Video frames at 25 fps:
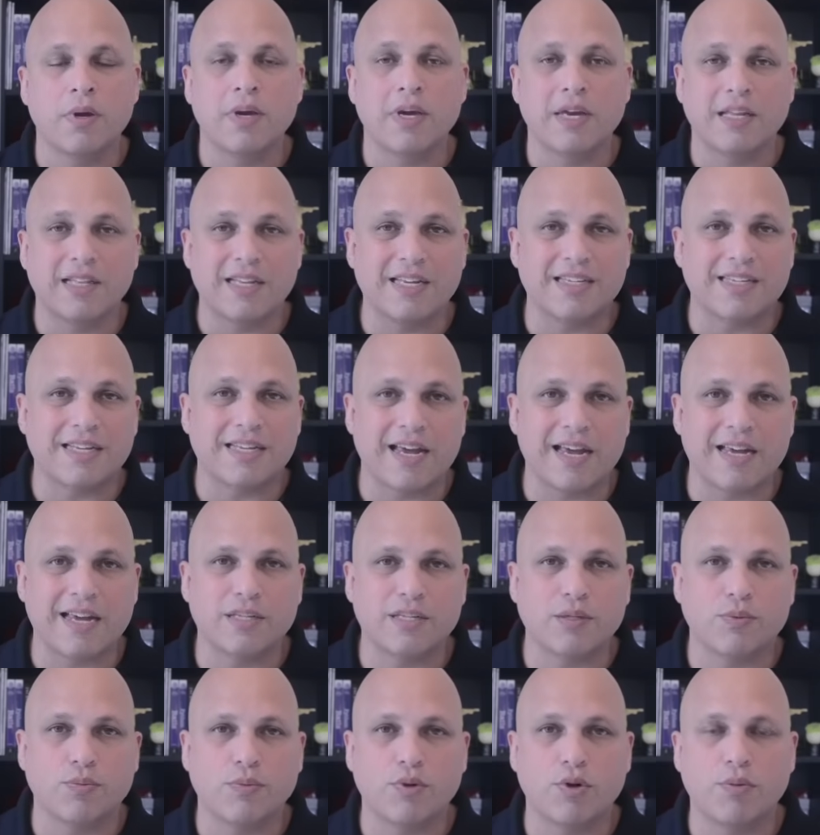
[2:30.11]
In this
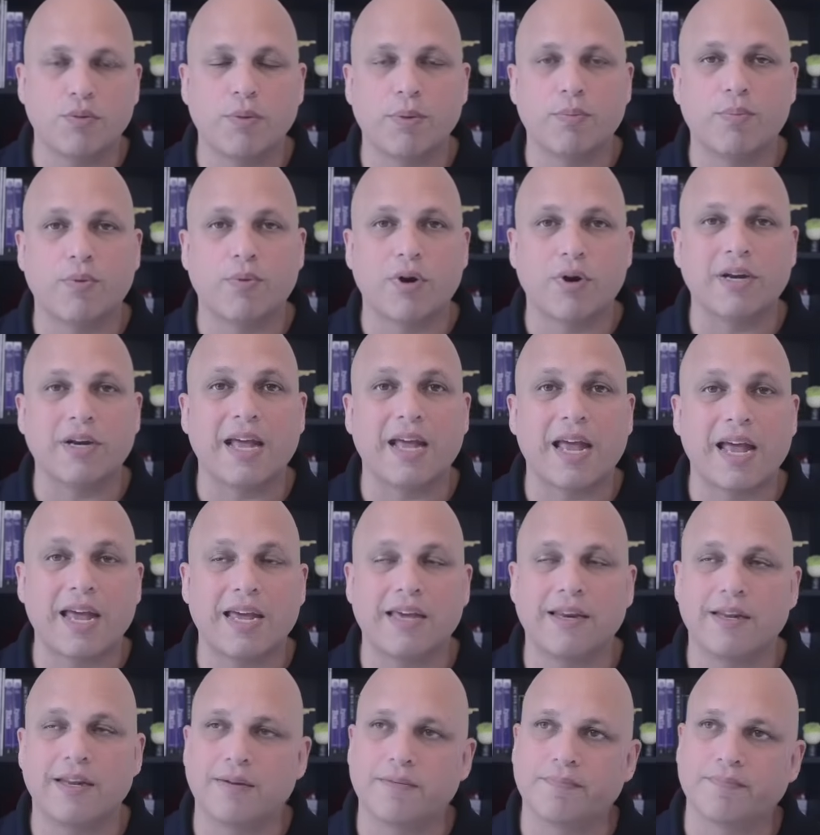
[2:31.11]
case, will be port
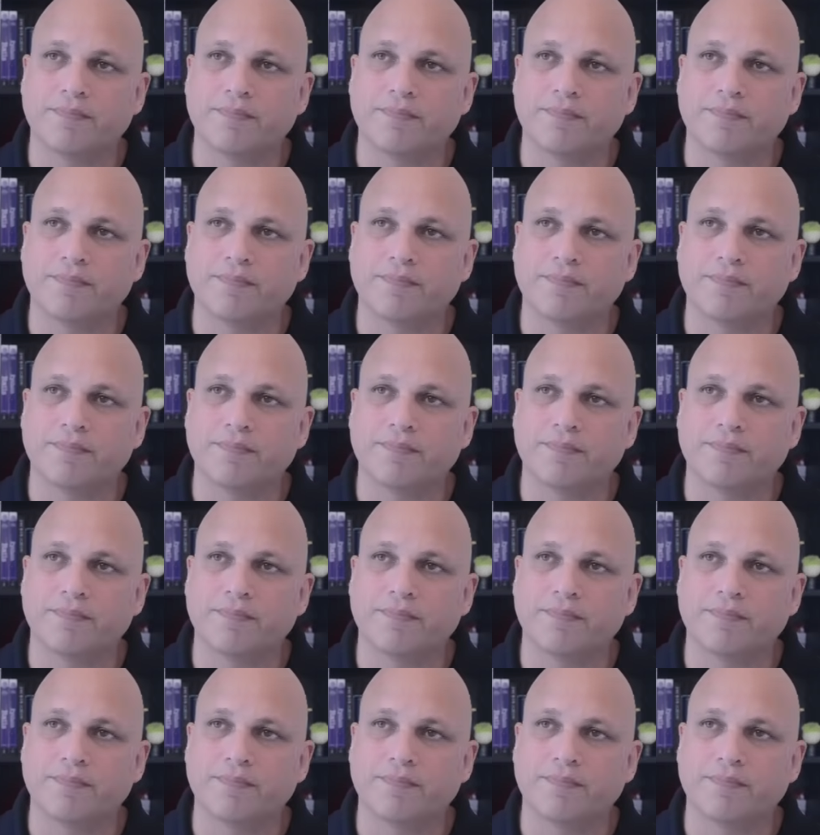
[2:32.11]
80.